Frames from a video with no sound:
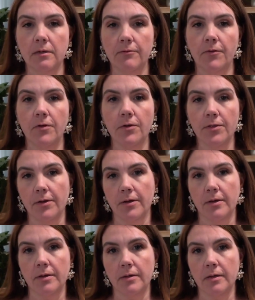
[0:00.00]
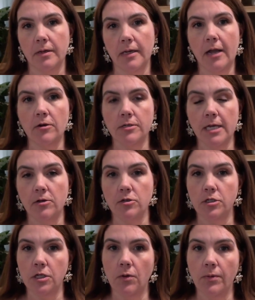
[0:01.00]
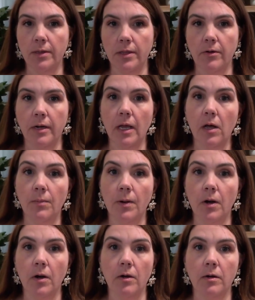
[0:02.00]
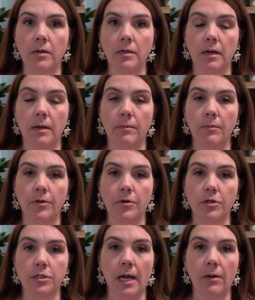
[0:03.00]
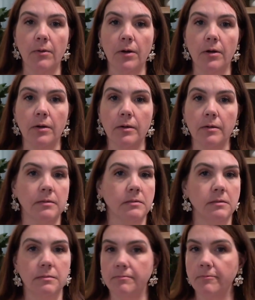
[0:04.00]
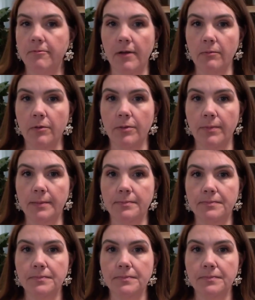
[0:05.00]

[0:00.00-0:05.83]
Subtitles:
for the caretakers to go in there and help her with her shower is fine with me.